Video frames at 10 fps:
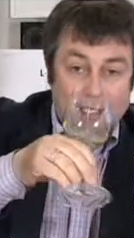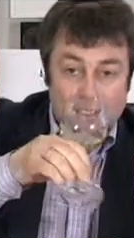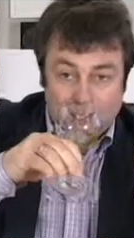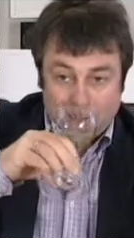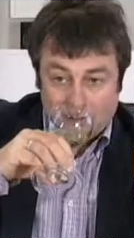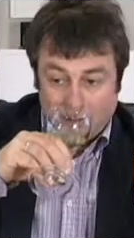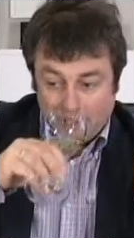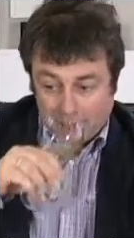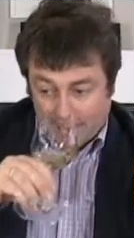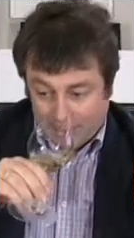and a
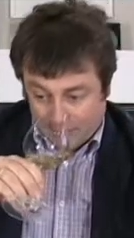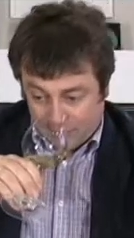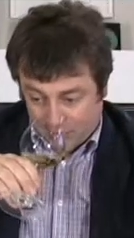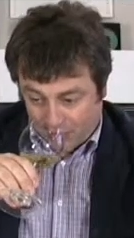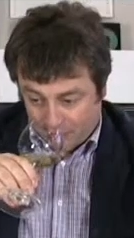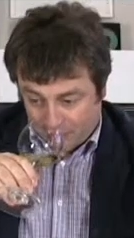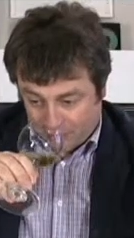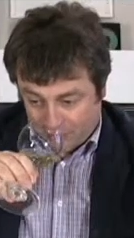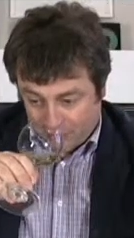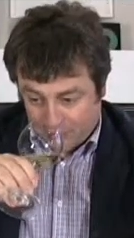tiny dash of stone
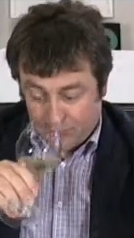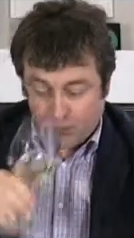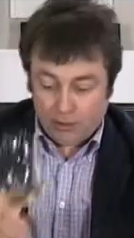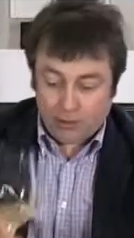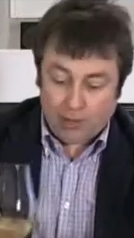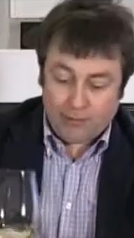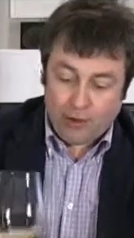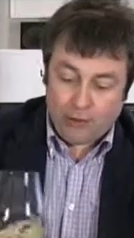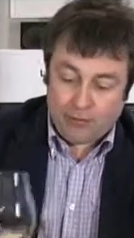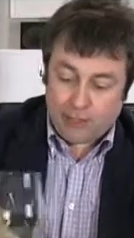fruit, so it's not kind of
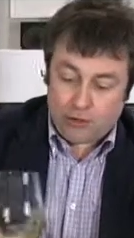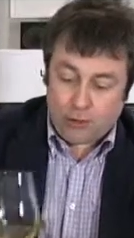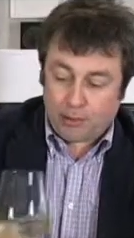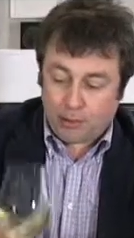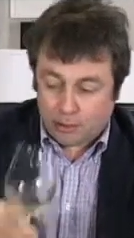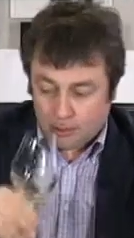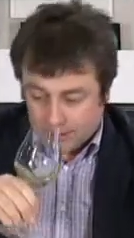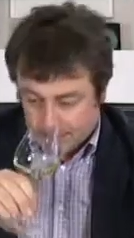overly tropical.